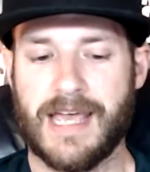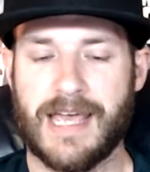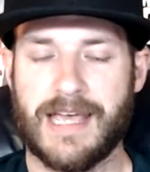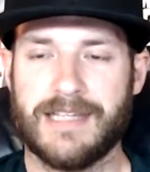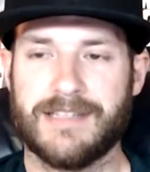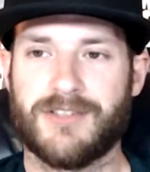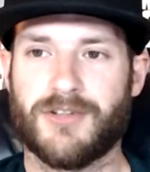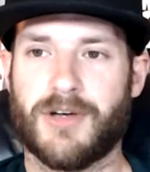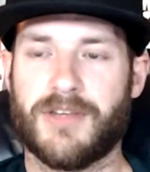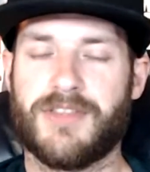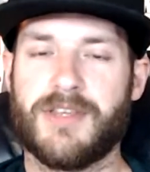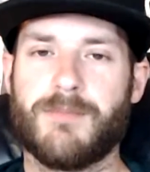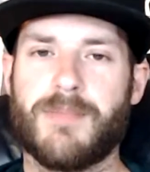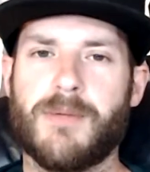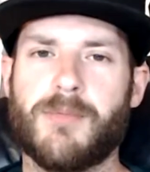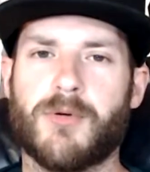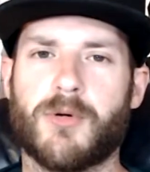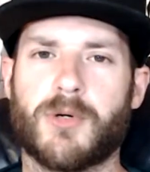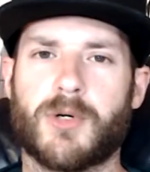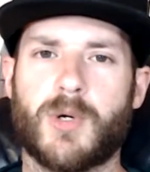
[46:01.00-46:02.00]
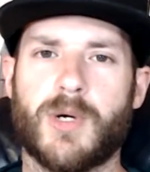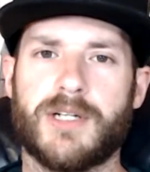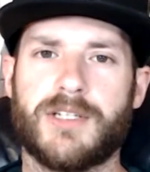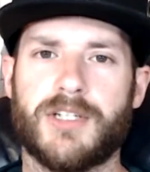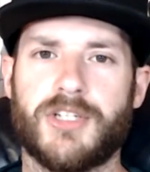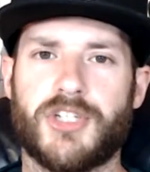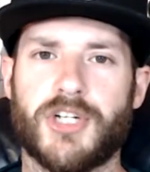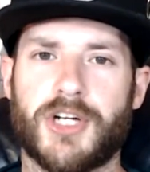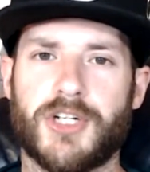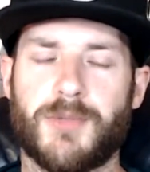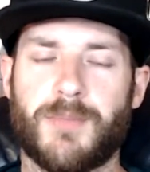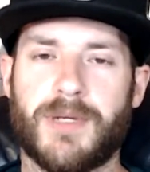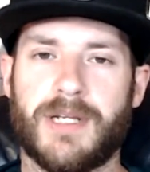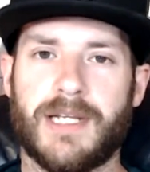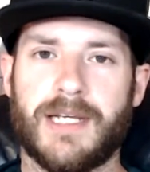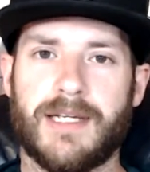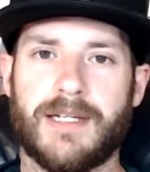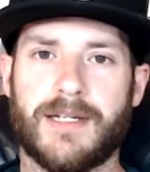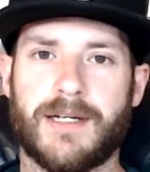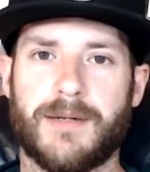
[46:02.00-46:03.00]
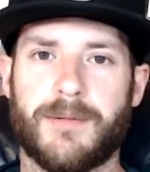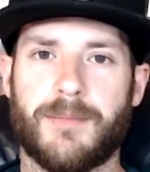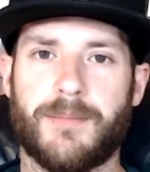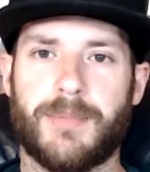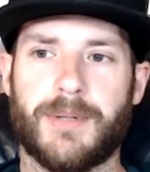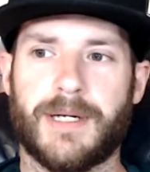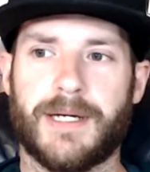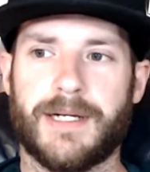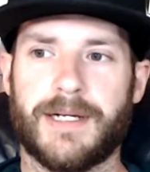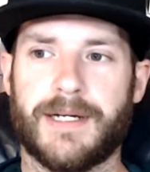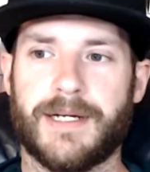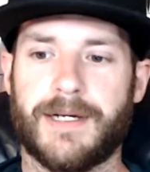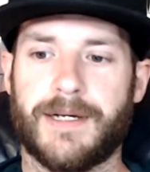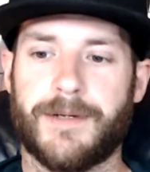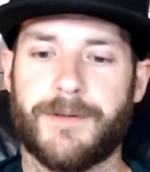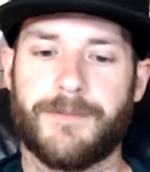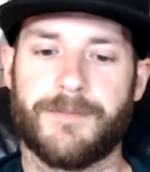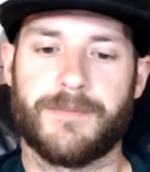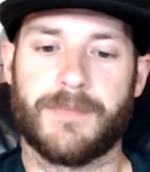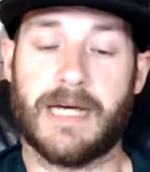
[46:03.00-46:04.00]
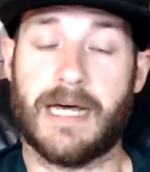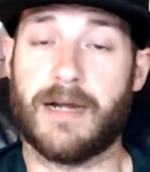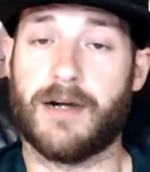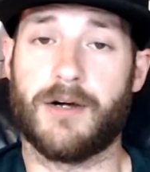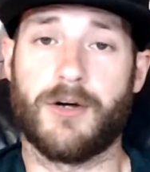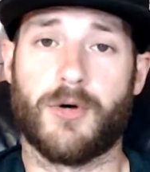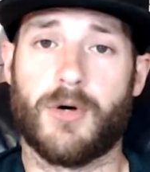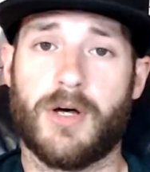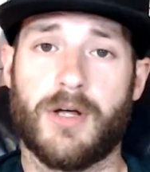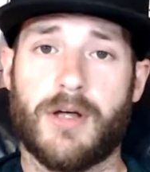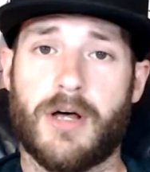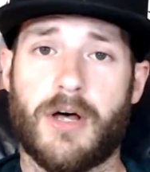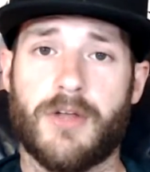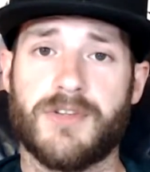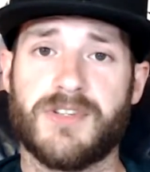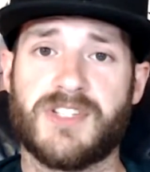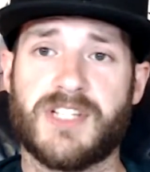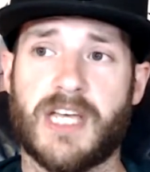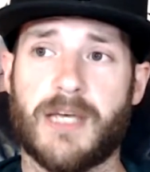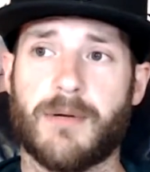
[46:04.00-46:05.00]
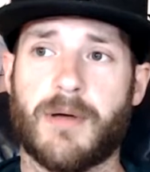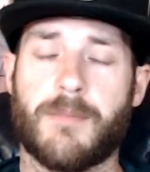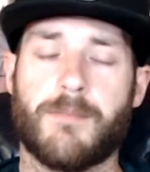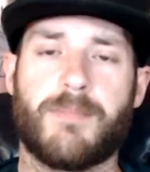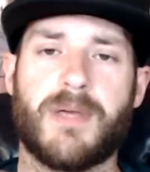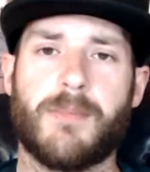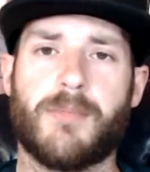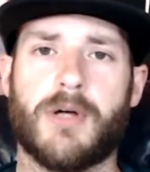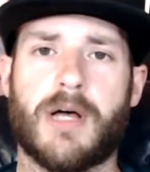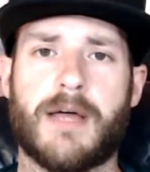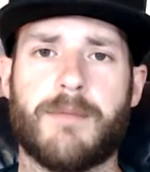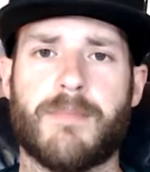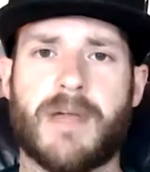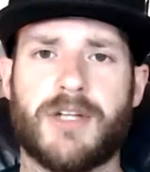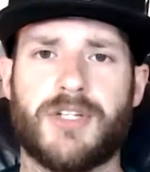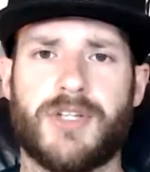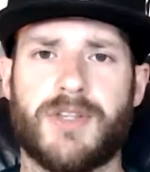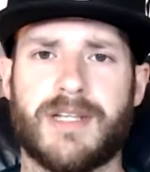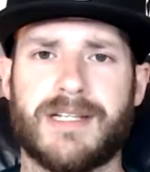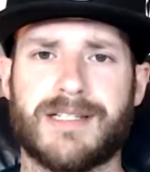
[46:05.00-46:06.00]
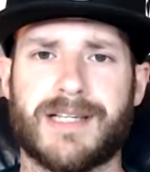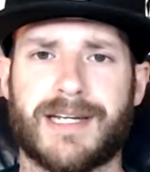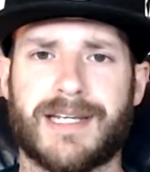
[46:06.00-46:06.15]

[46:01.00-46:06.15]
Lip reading: So I think people were quick to judge Pineda, but I don't know. All the same, people had mentioned that he's got a